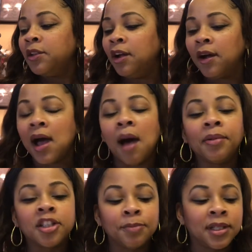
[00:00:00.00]
their
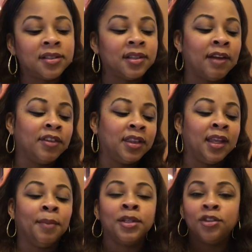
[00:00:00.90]
accomplishments and
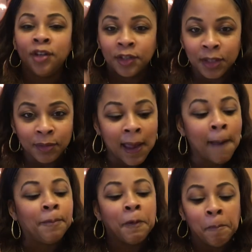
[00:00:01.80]
everything. But you know,
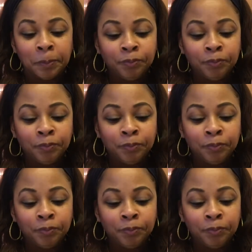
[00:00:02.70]
sometimes